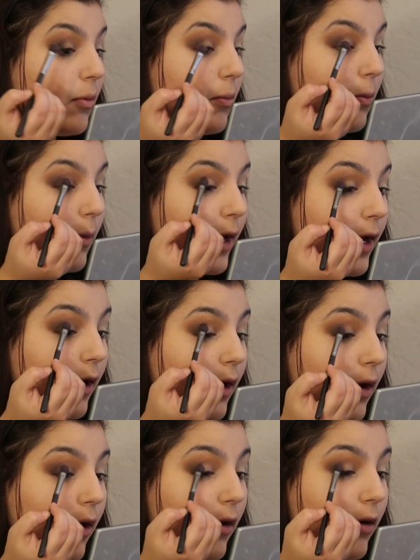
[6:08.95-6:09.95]

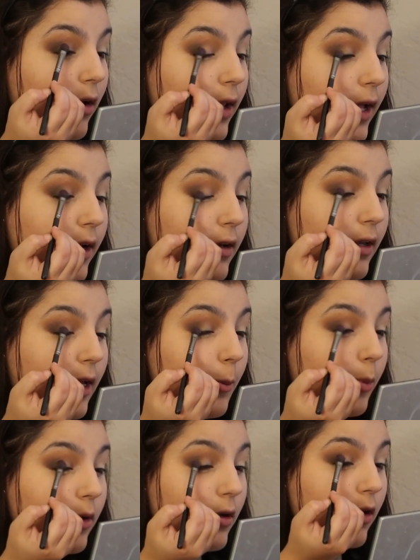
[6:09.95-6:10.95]
where that
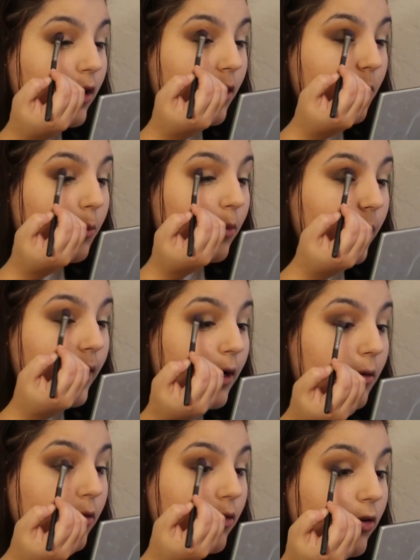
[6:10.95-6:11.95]
deep dark
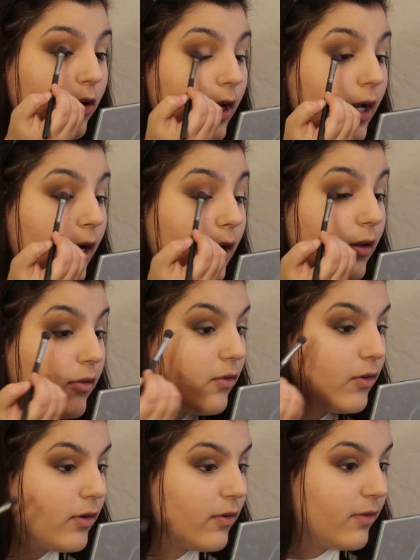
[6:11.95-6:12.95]
brown shade
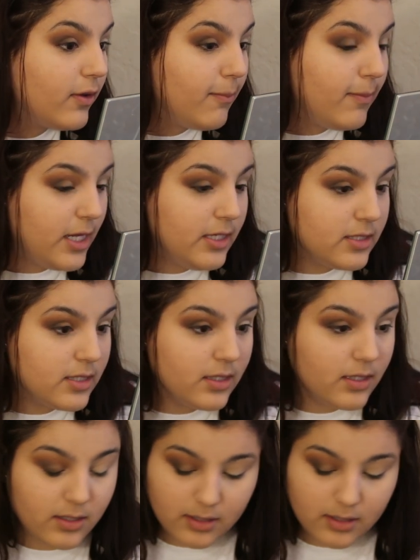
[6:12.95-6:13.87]
starts to meet.